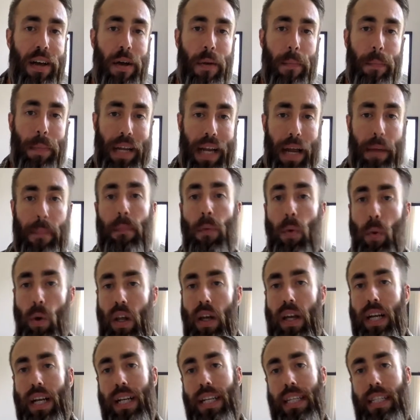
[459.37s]
became more
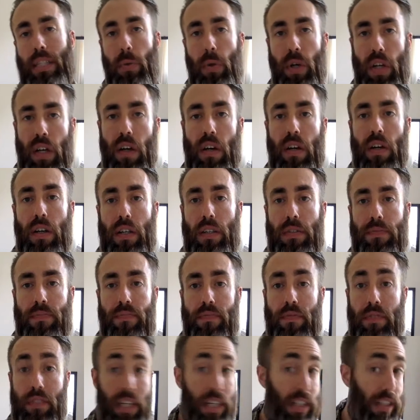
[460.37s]
likely to occur,
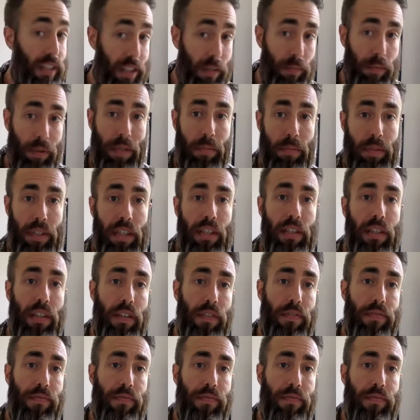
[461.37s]
and it sometimes did.